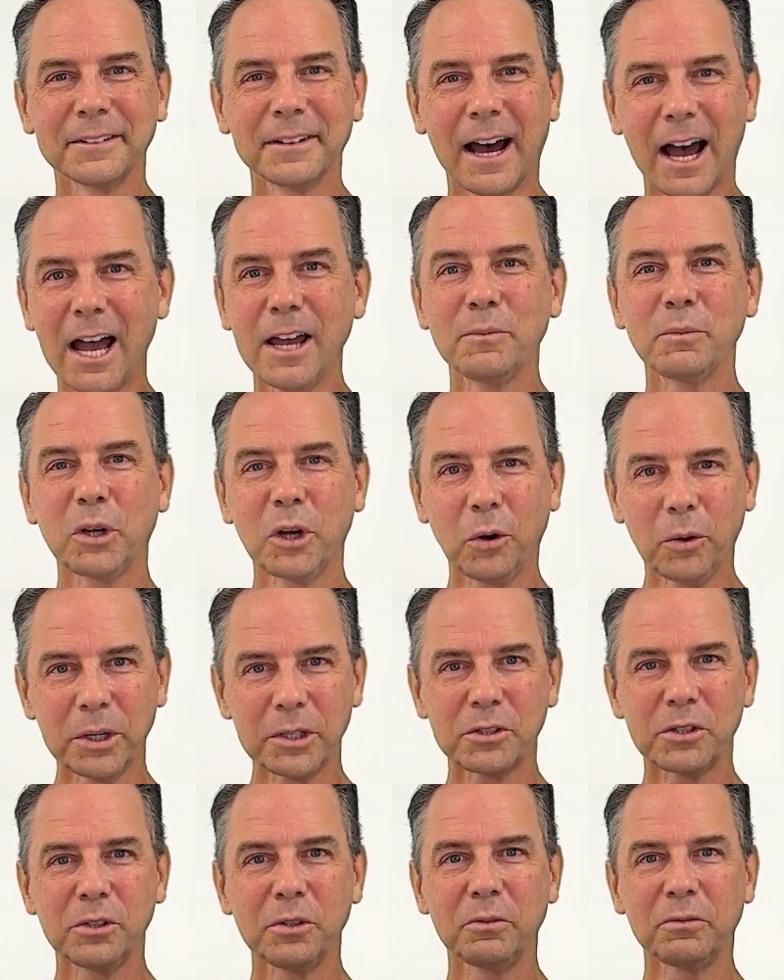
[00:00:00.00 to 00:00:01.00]
I'm
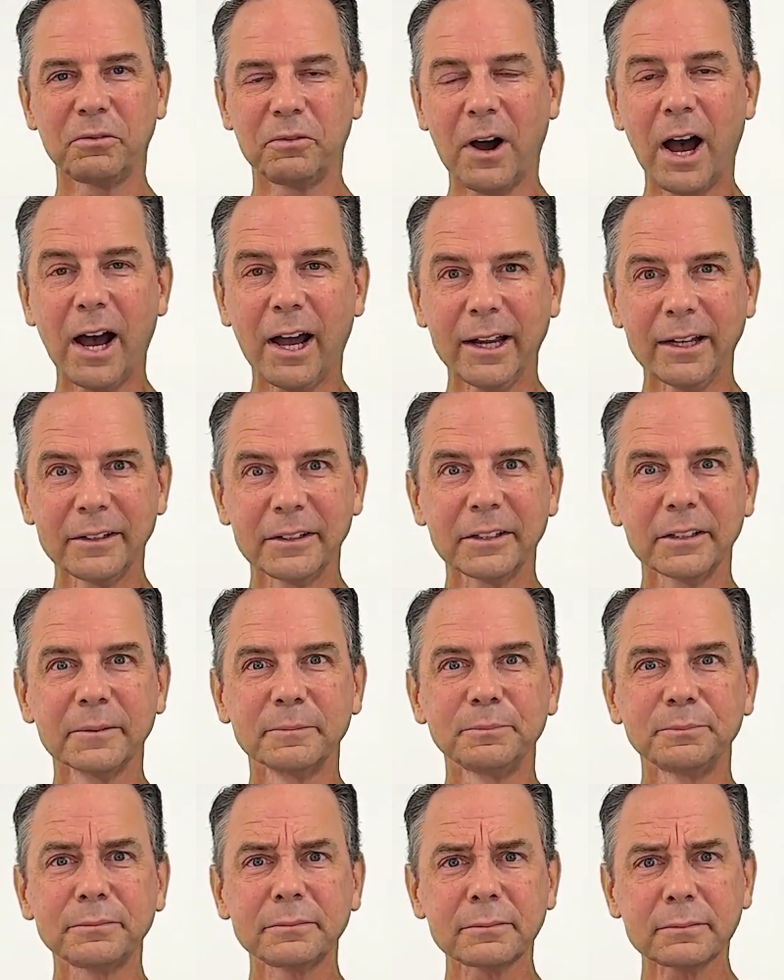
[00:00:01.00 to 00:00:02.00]
going to find
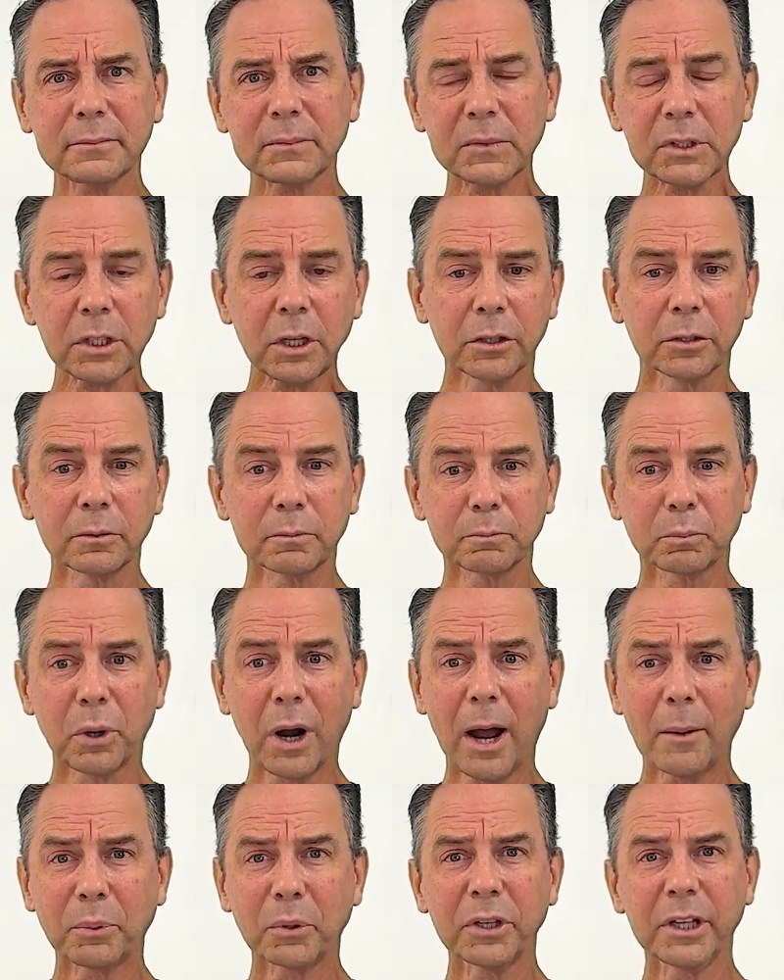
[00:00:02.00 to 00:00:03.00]

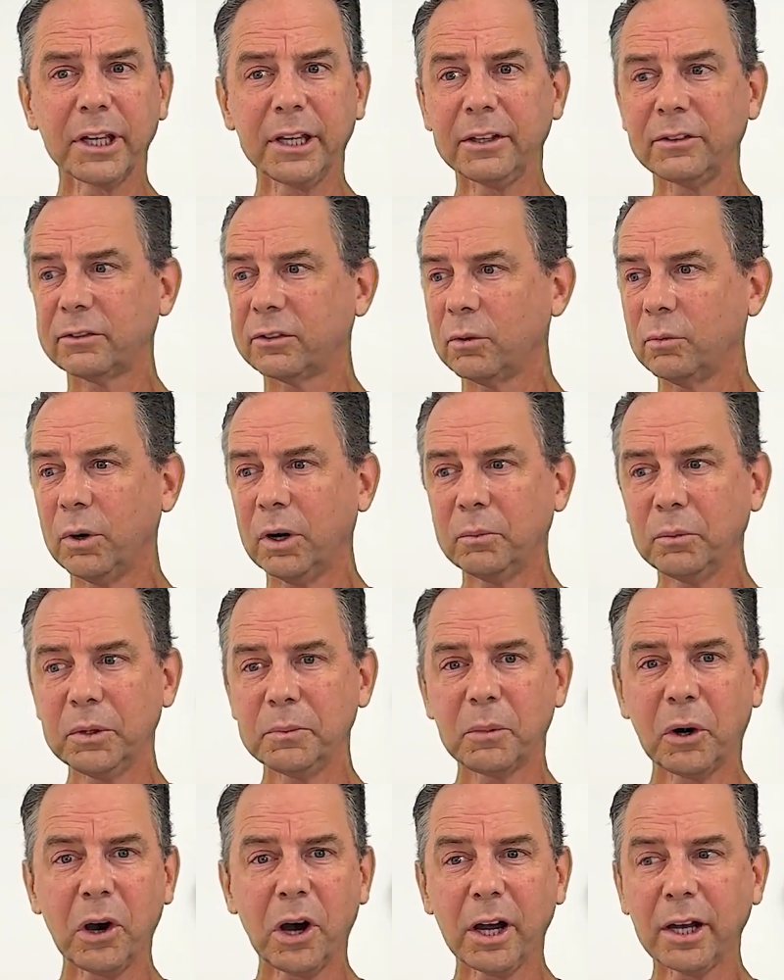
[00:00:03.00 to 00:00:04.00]
properties. The one we
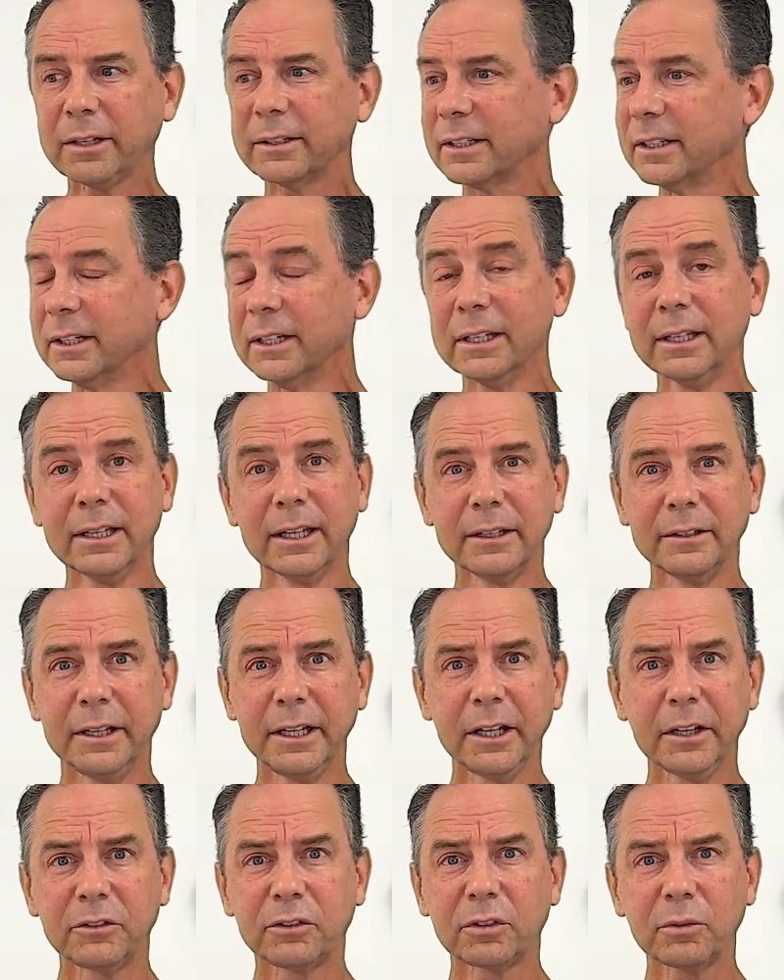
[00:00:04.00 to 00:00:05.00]
bought
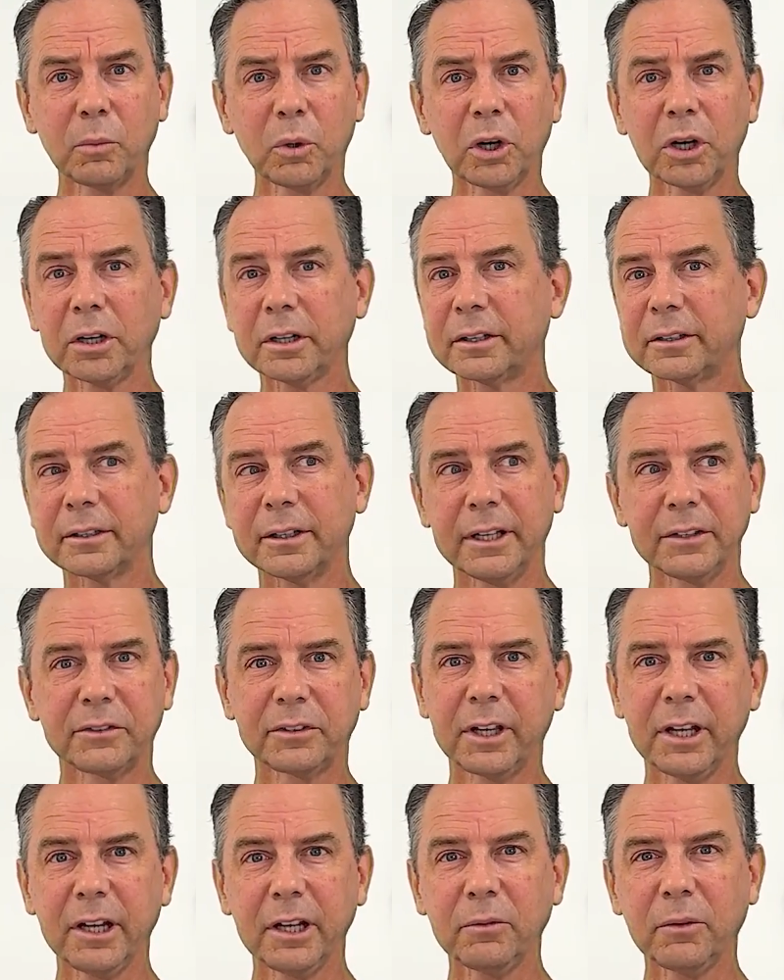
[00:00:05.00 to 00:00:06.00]
needed some work. It's
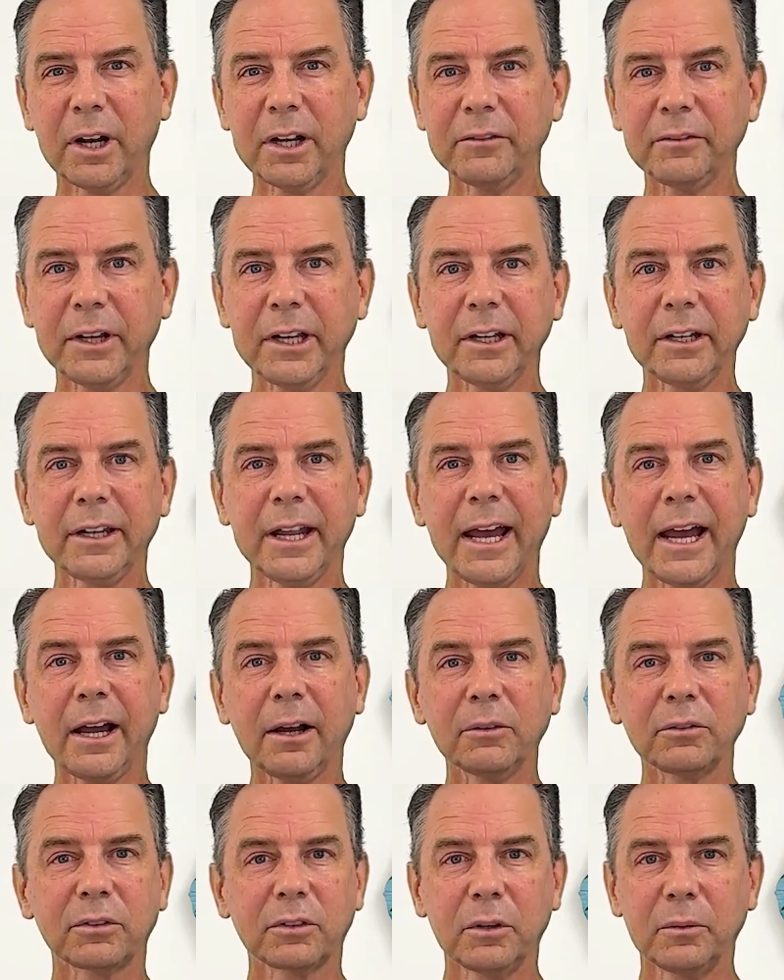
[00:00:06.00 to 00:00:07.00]
getting renovated
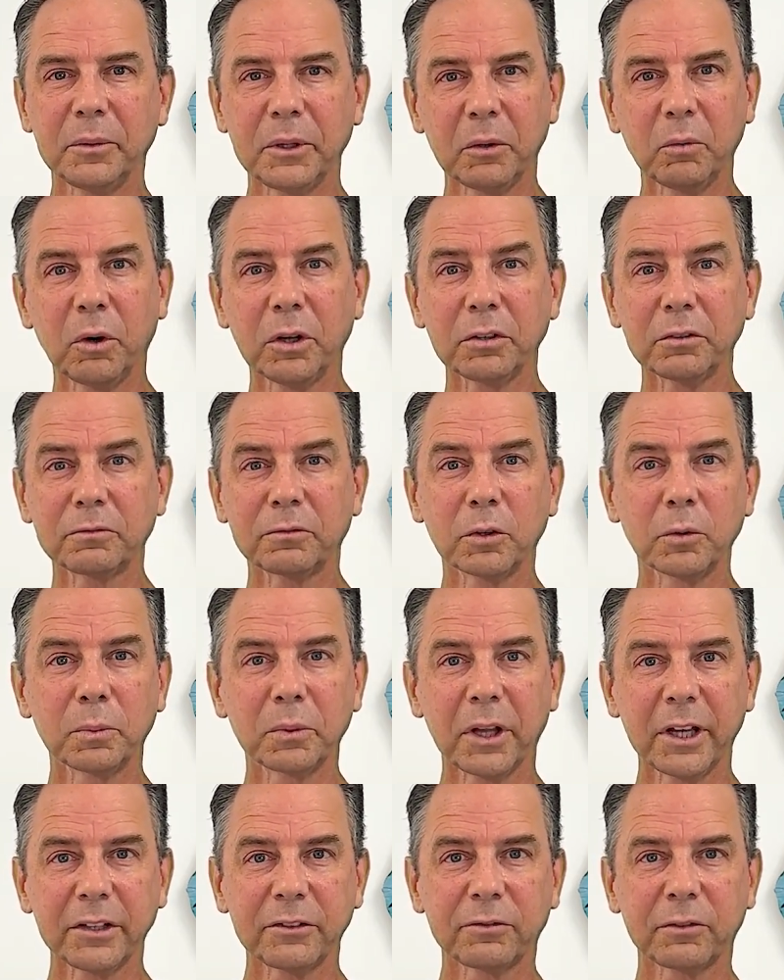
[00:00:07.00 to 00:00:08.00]
now. It's going to be a wonderful
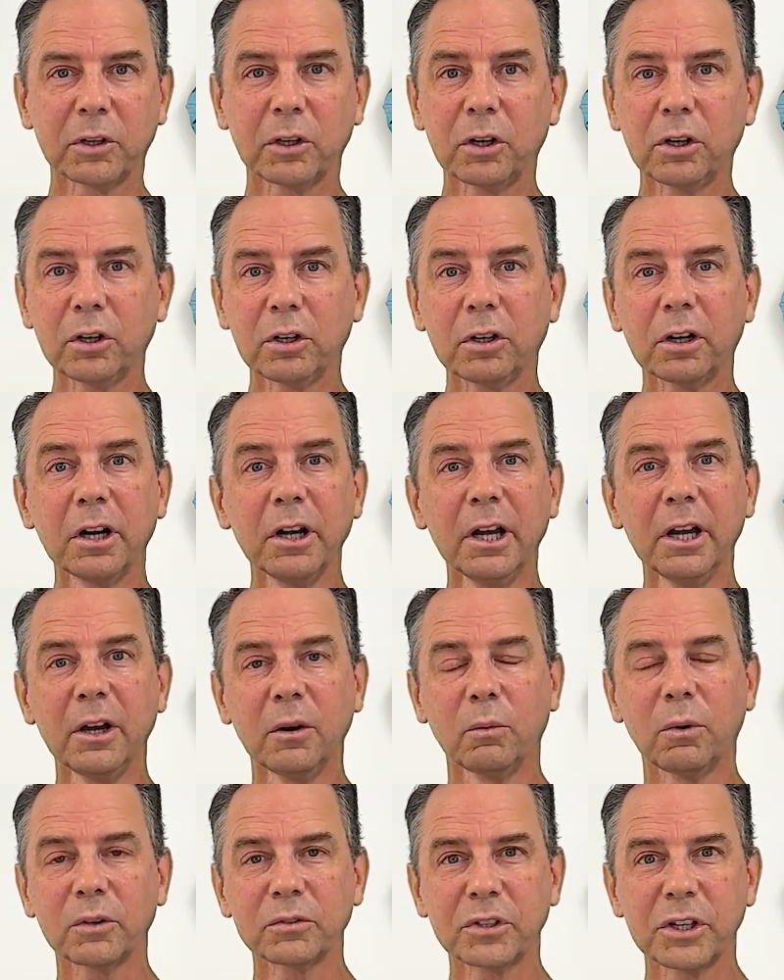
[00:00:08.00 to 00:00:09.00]
place for her
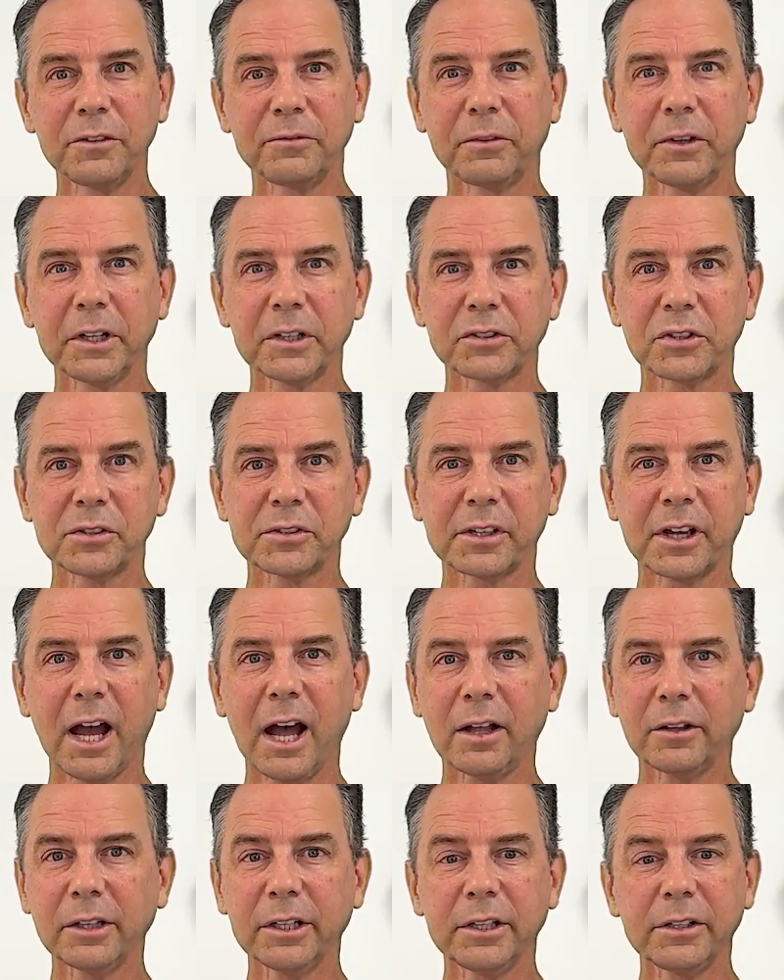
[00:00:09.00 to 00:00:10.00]
while she finishes
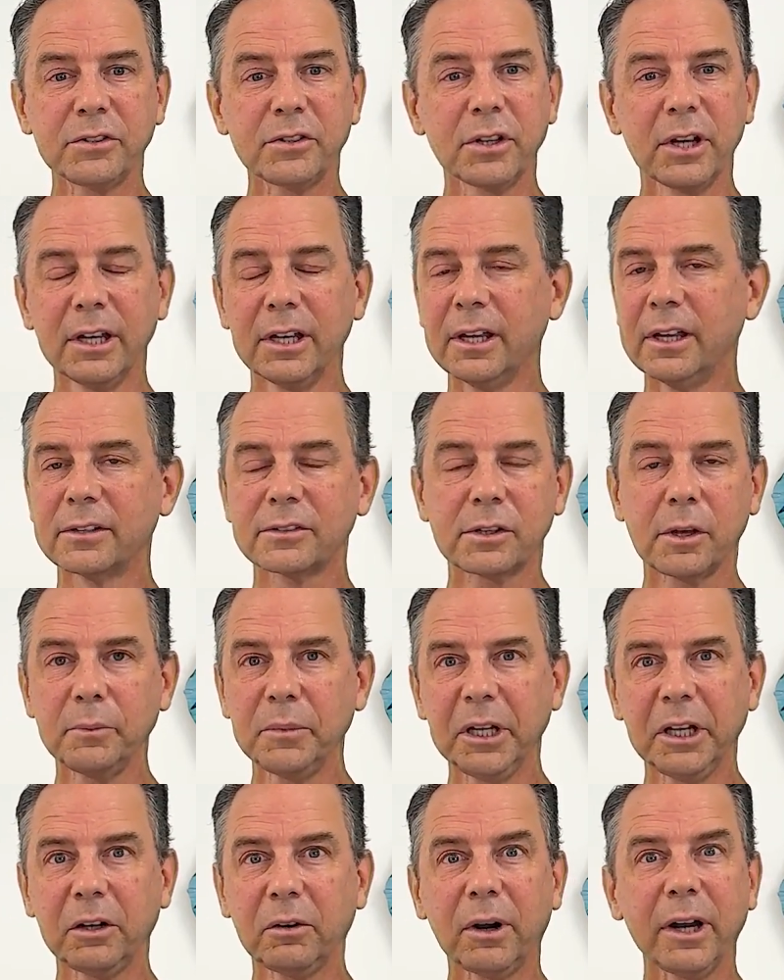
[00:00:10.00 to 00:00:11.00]
college. It's going
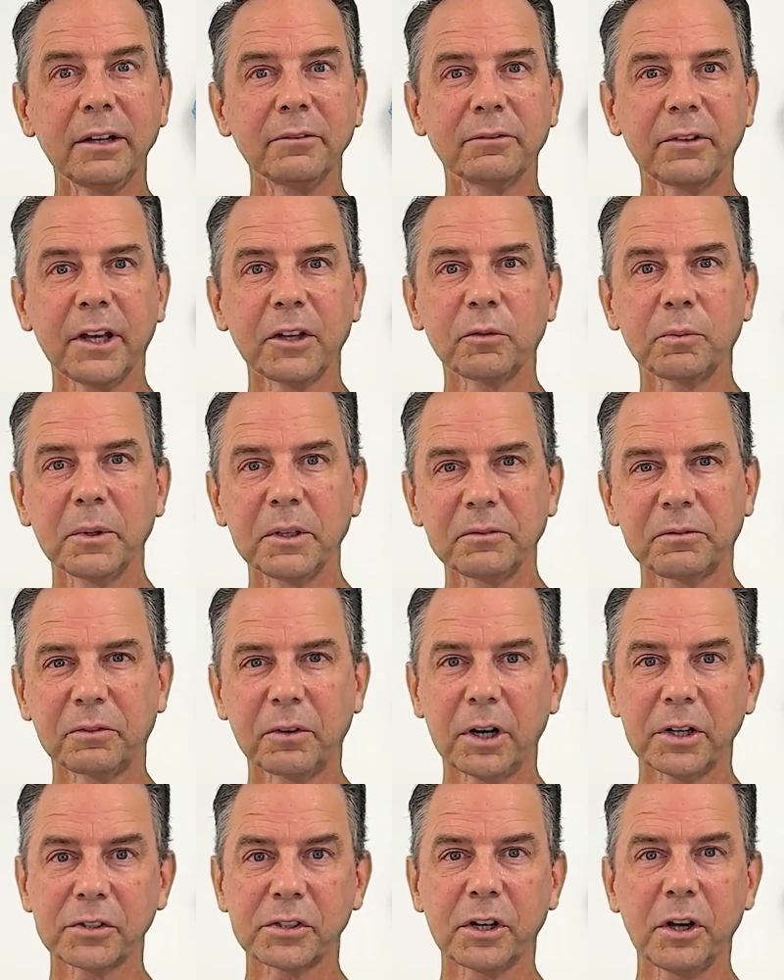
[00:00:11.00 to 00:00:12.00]
to be a great investment
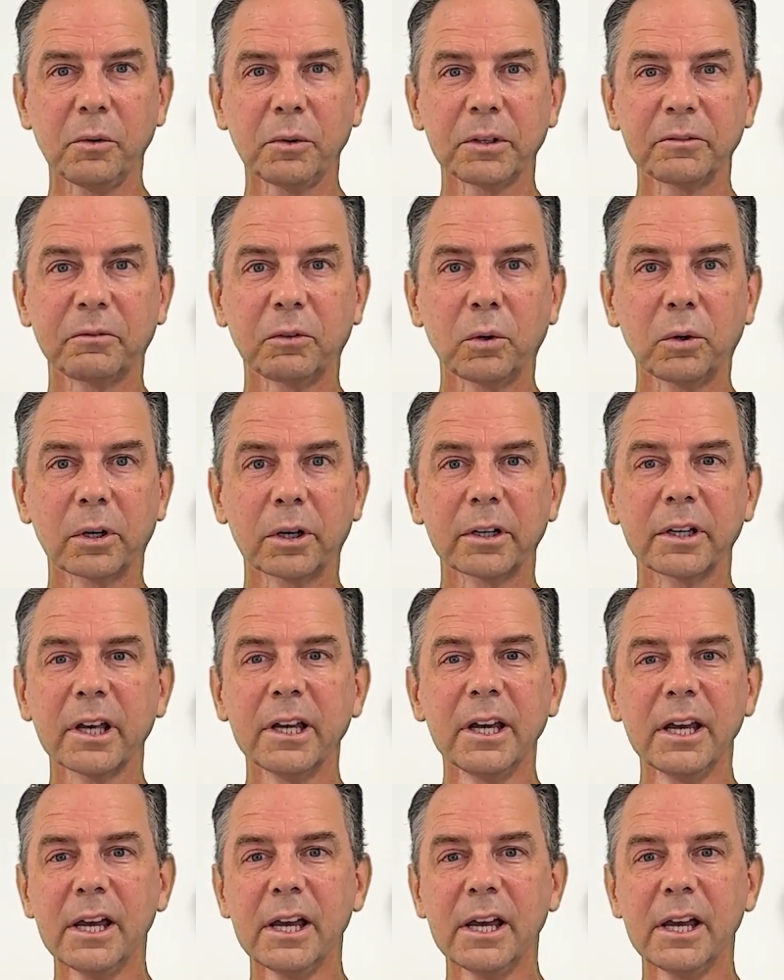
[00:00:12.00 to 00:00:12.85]
for us going forward.